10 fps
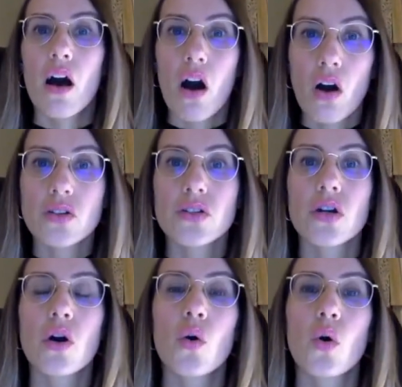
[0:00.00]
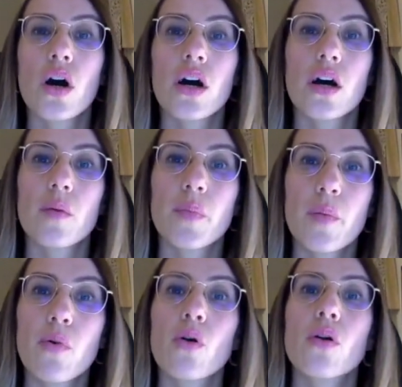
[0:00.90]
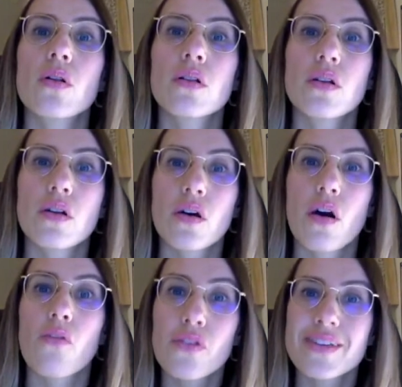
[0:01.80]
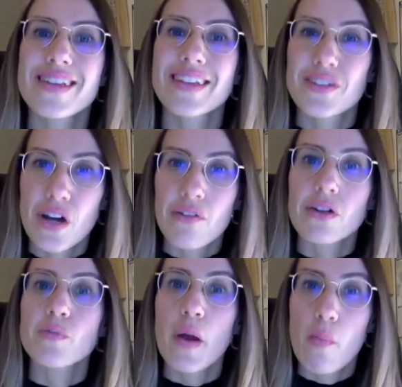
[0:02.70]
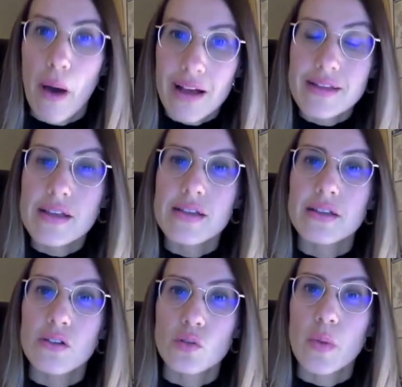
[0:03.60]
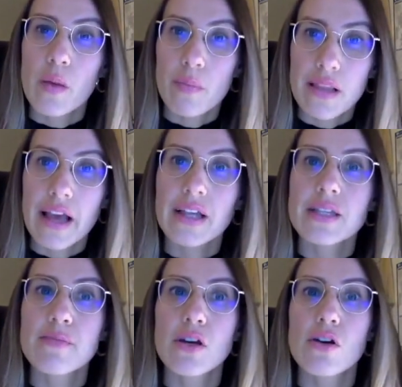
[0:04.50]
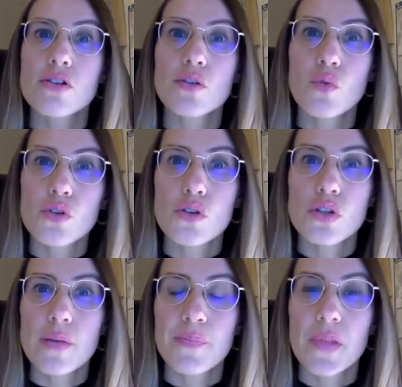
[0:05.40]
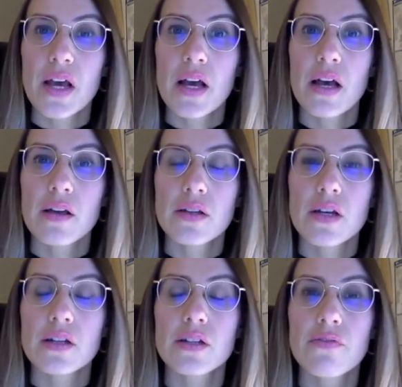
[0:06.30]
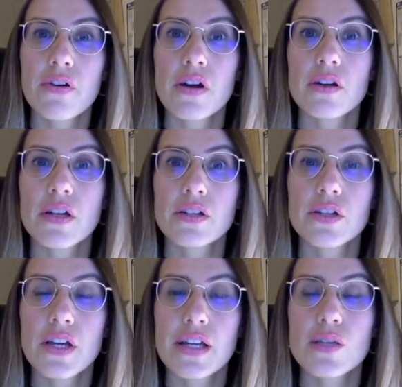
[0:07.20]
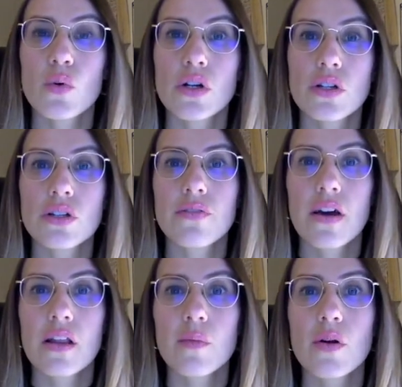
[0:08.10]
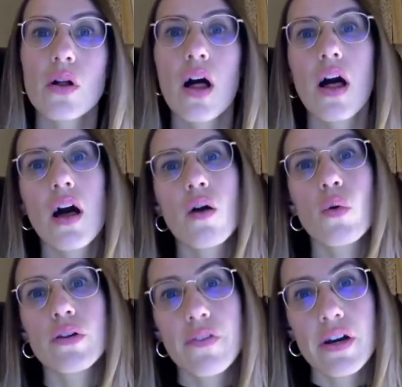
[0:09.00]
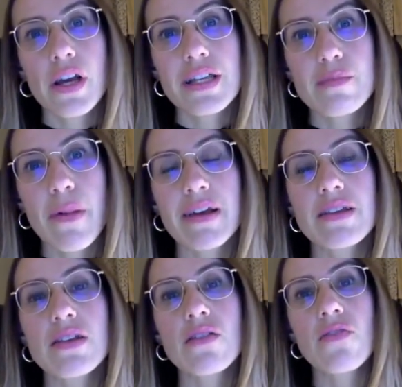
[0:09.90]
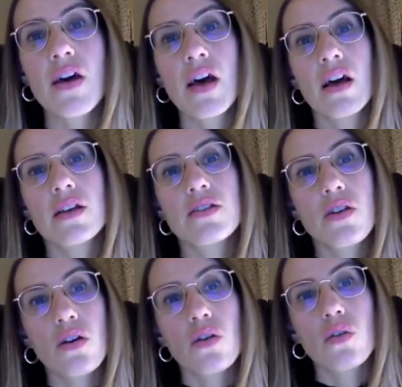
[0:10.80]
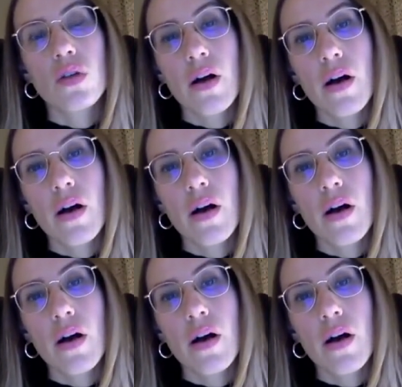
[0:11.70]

Also, people obviously traveled by buses and not by planes because it was the tickets were not available, were very expensive. So